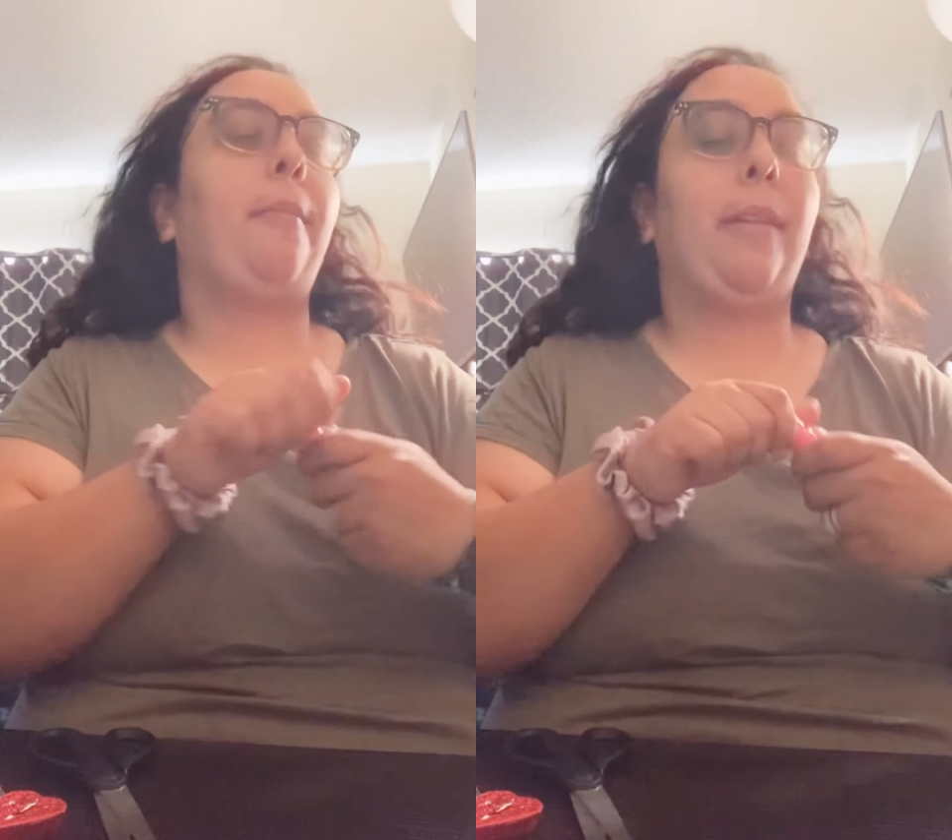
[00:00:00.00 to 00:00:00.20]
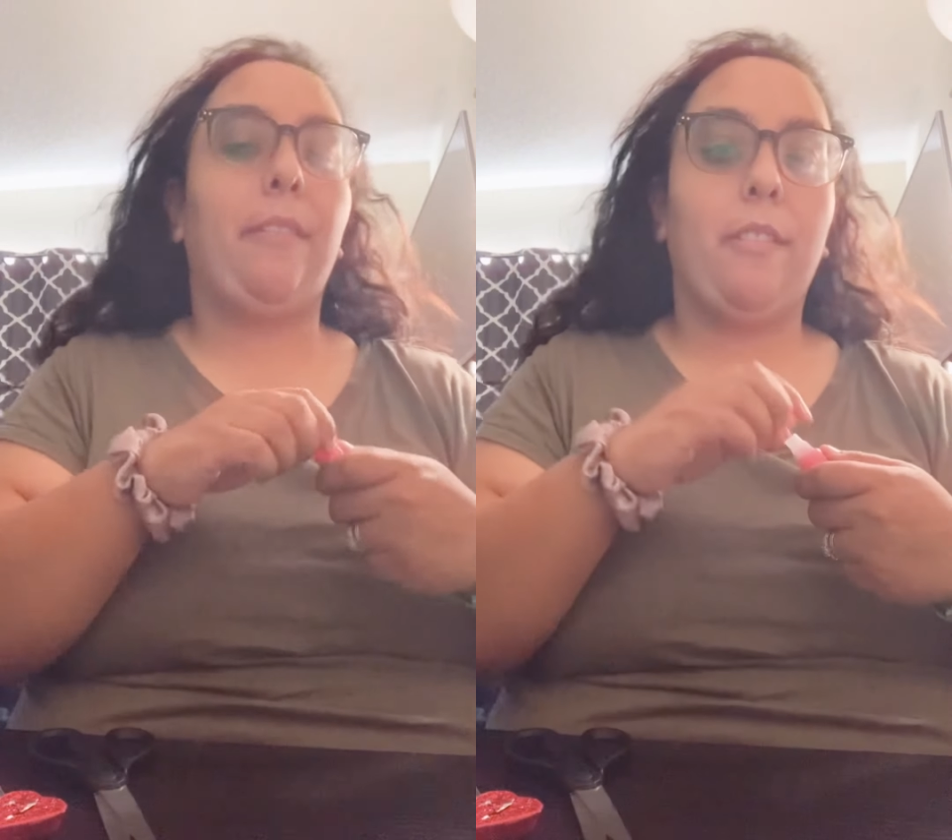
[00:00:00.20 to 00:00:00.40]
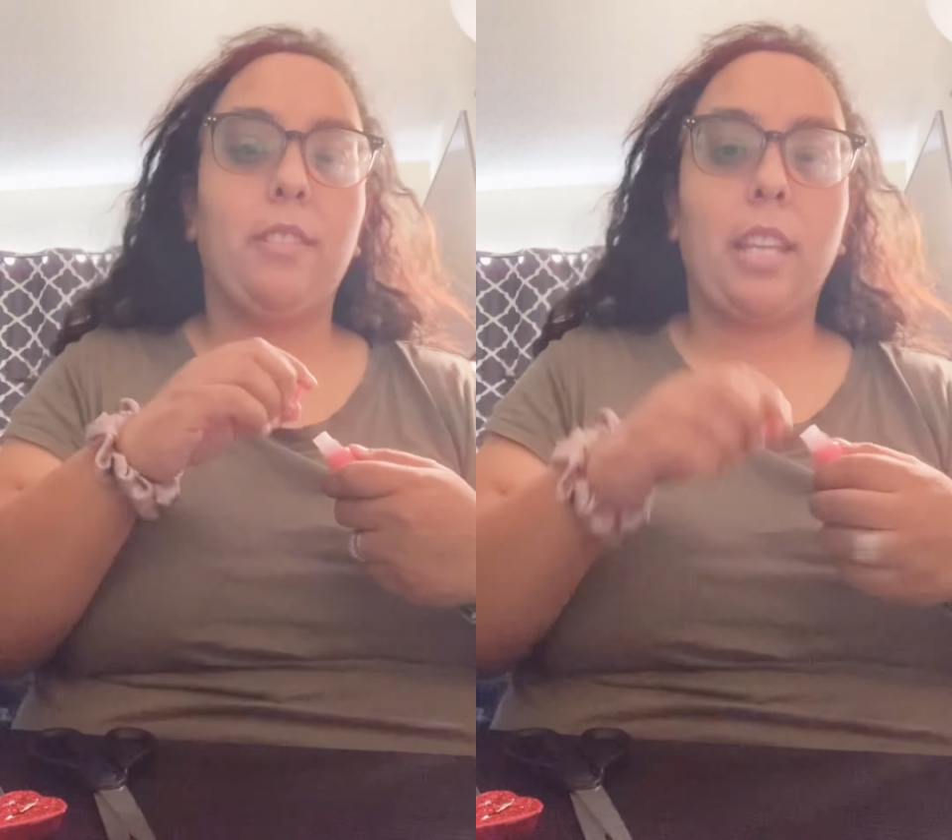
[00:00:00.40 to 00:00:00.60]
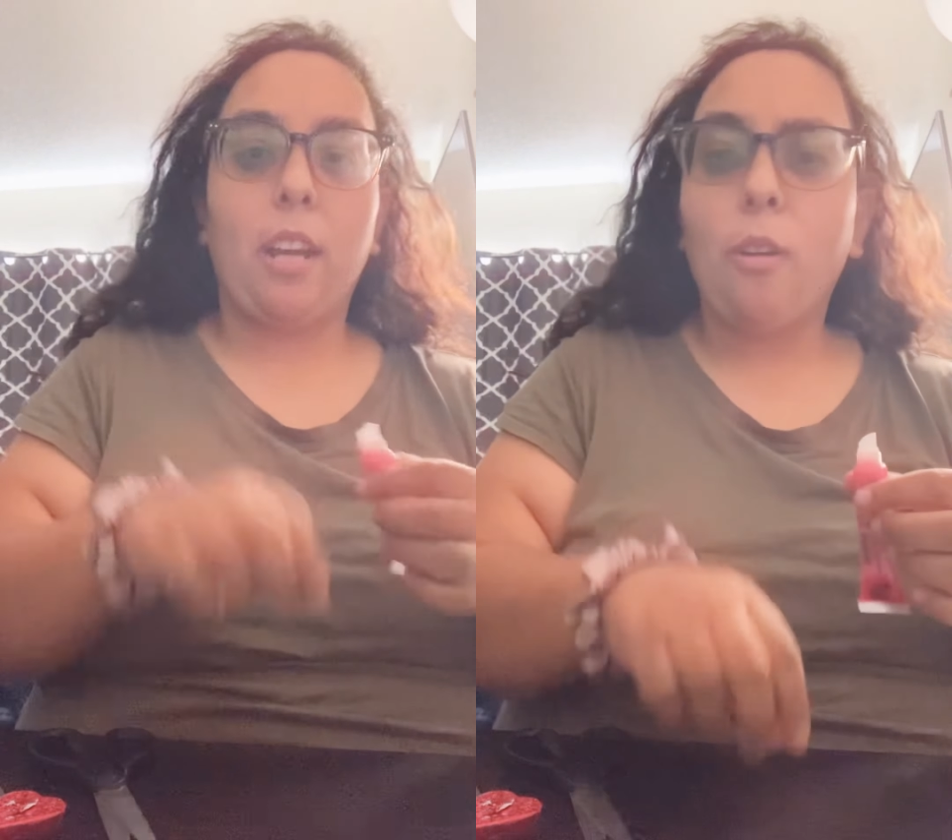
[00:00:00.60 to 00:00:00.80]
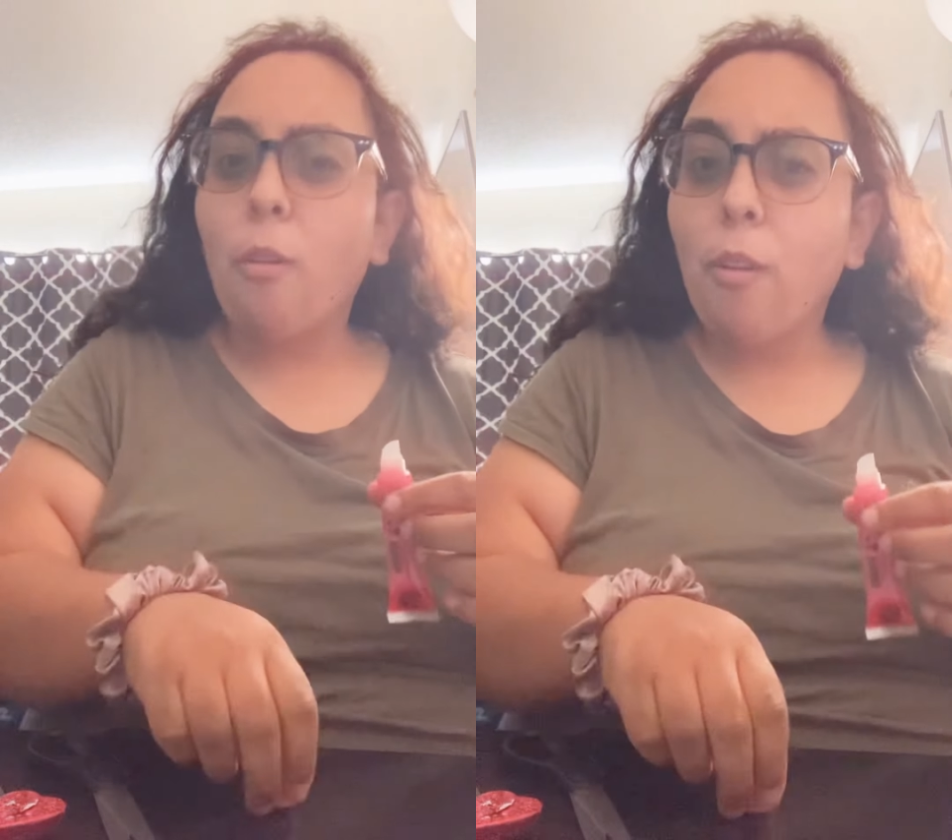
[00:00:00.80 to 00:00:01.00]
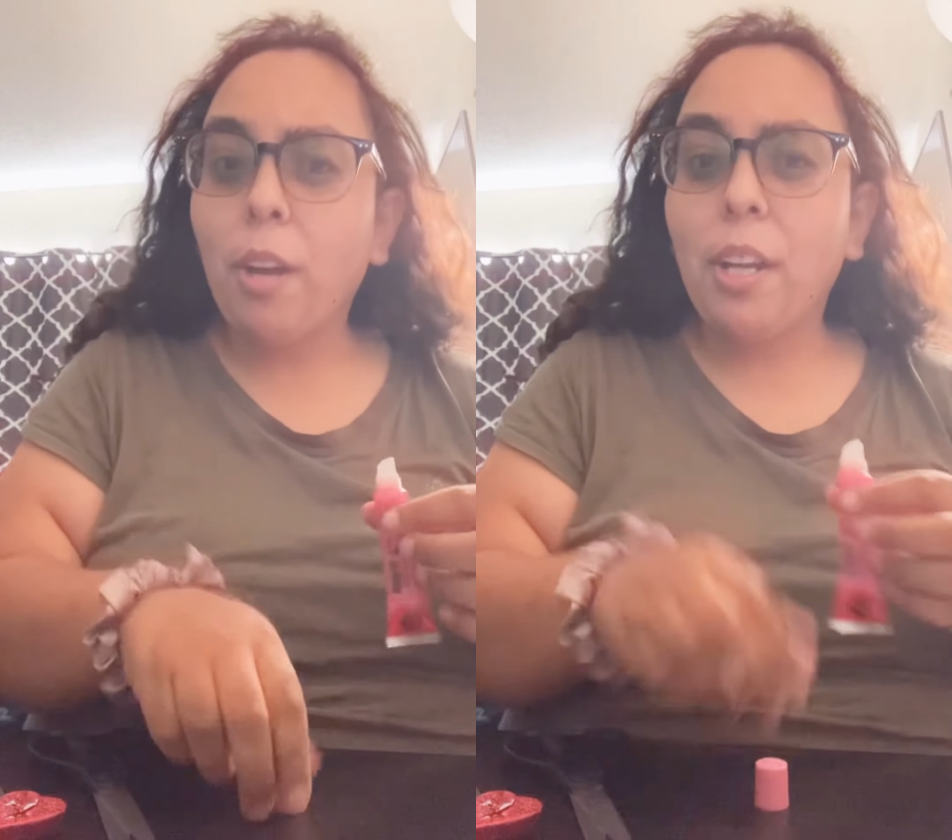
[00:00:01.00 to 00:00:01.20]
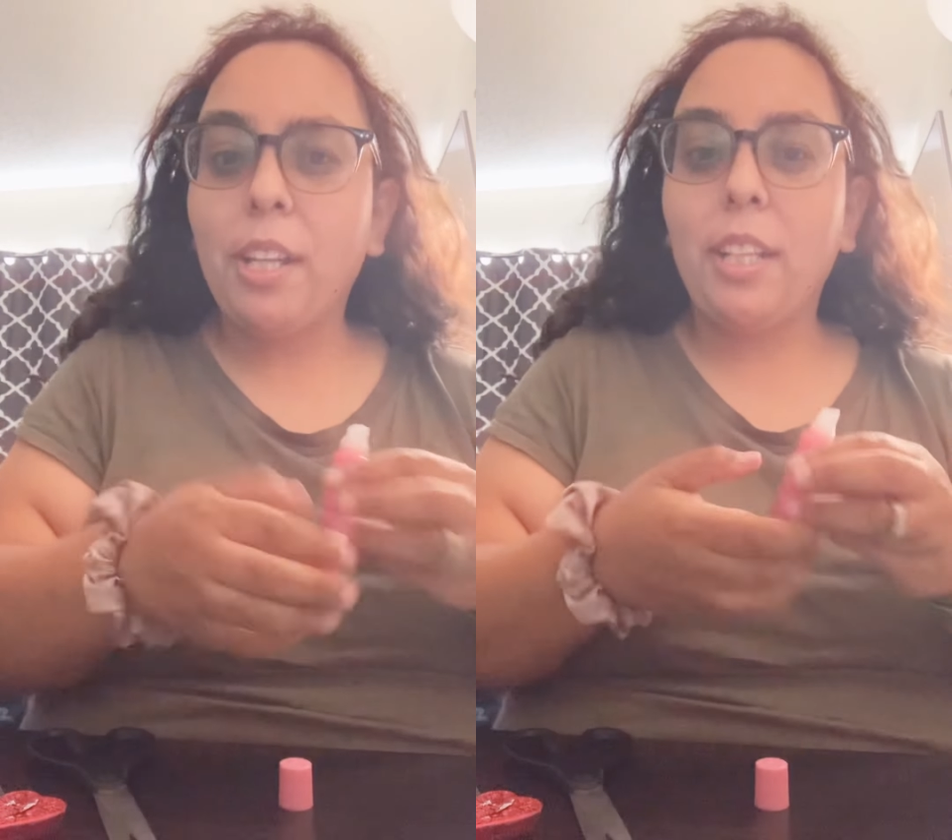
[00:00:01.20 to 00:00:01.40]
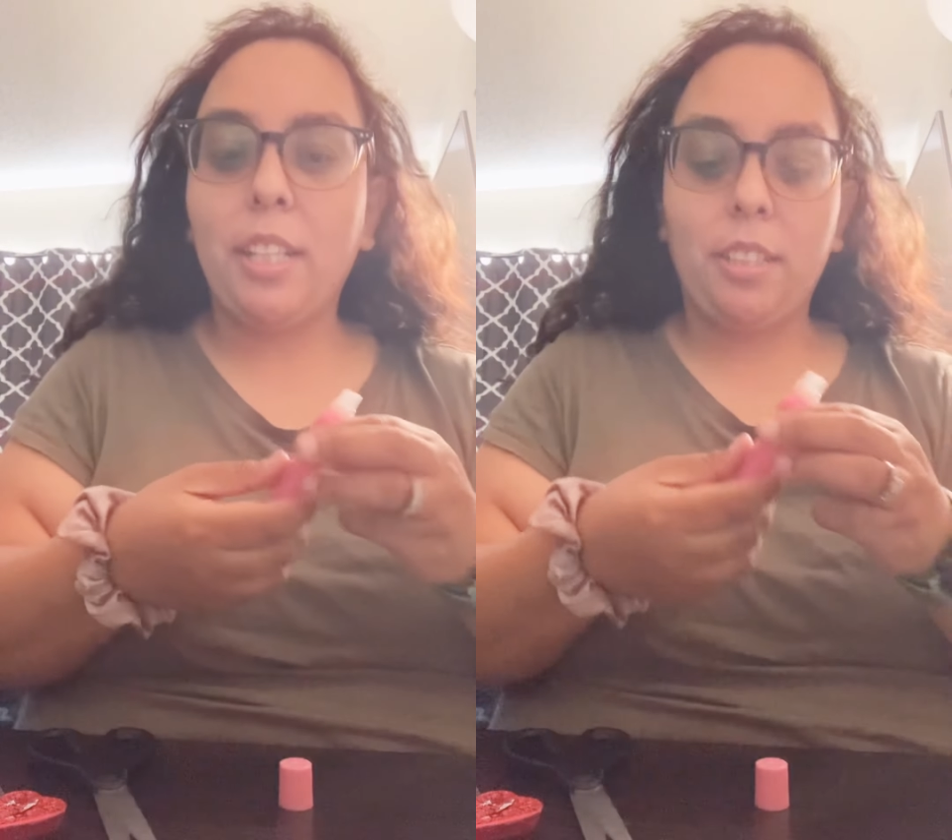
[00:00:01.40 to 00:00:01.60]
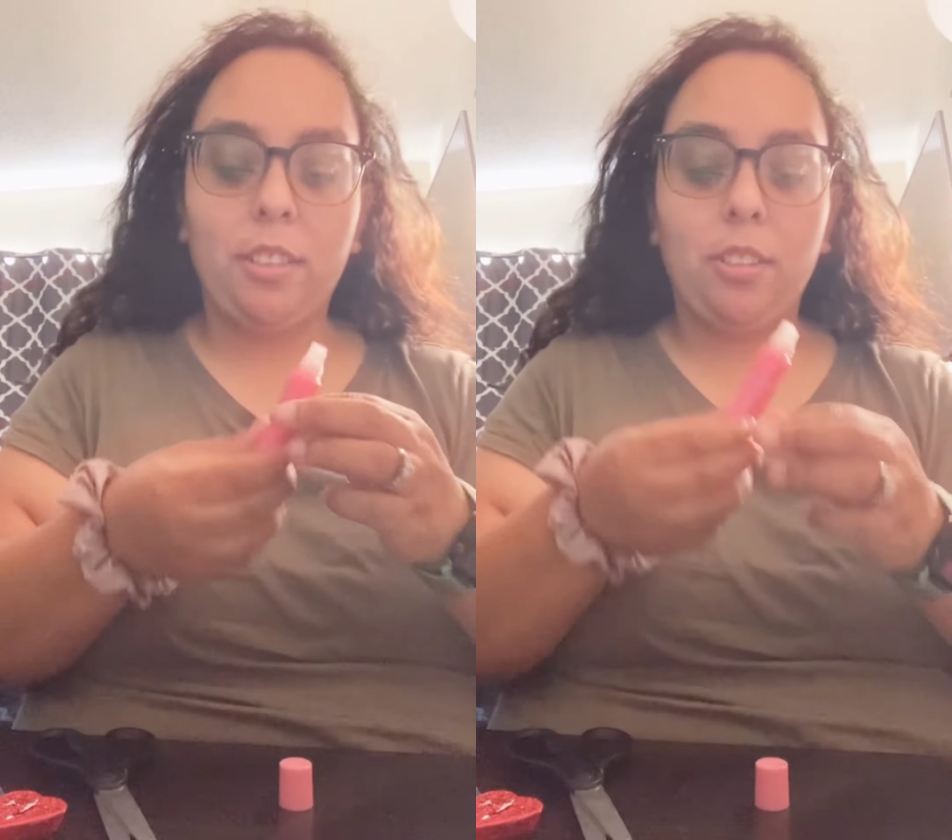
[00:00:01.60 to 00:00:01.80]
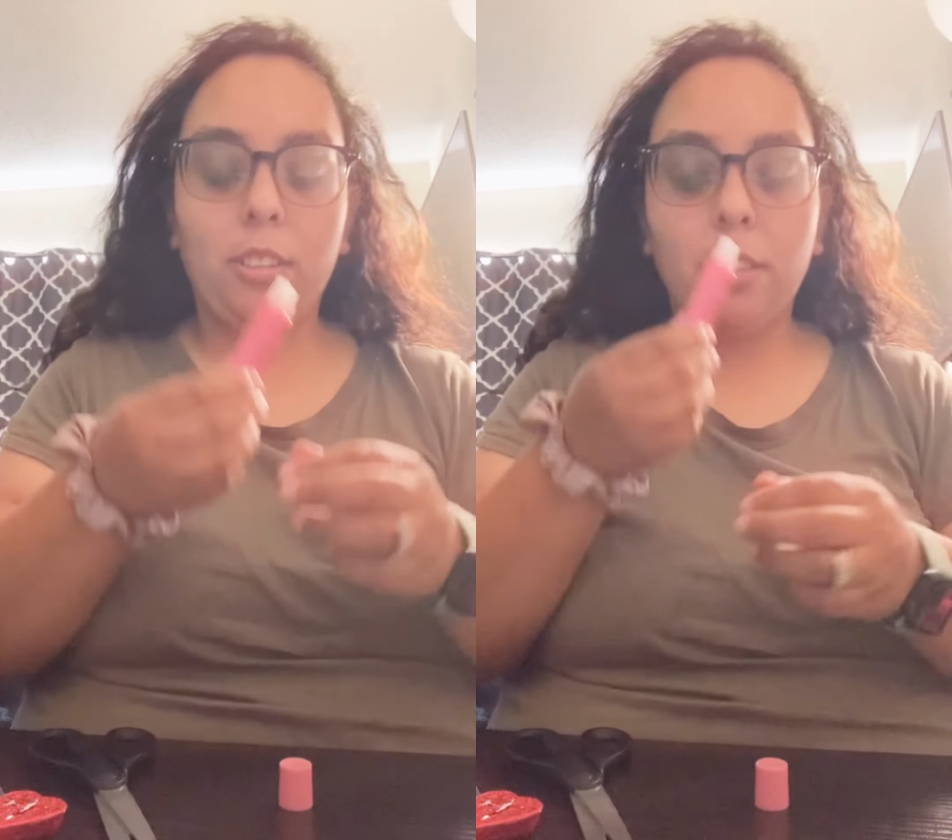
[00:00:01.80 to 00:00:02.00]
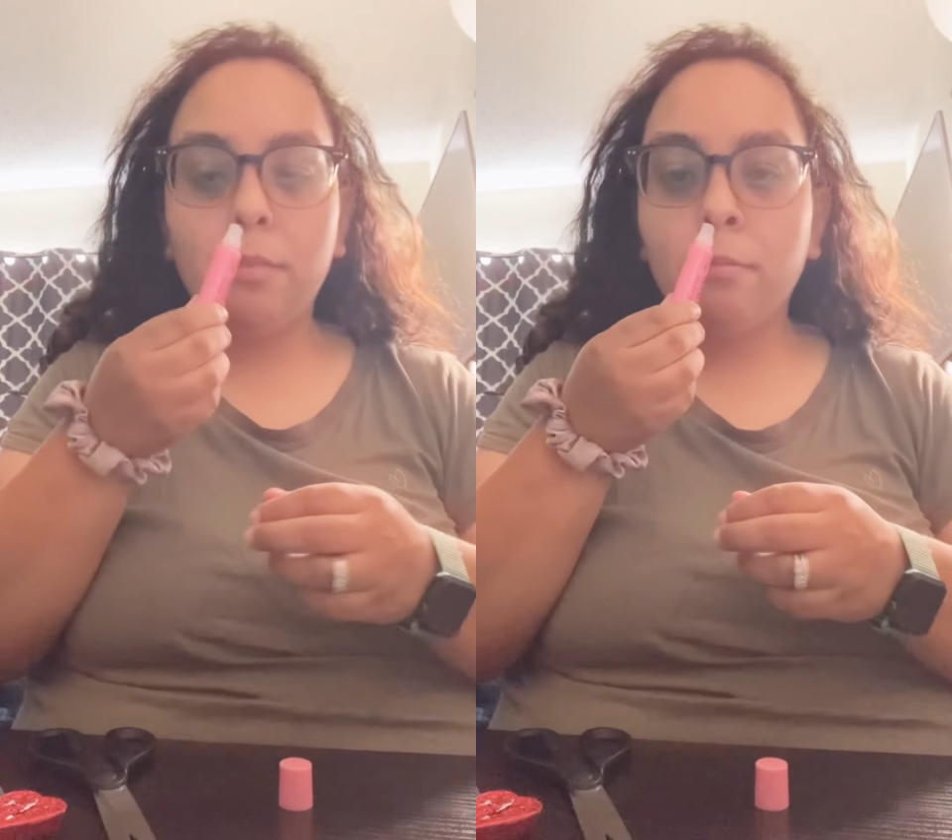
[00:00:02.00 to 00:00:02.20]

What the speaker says: believe it was like orange.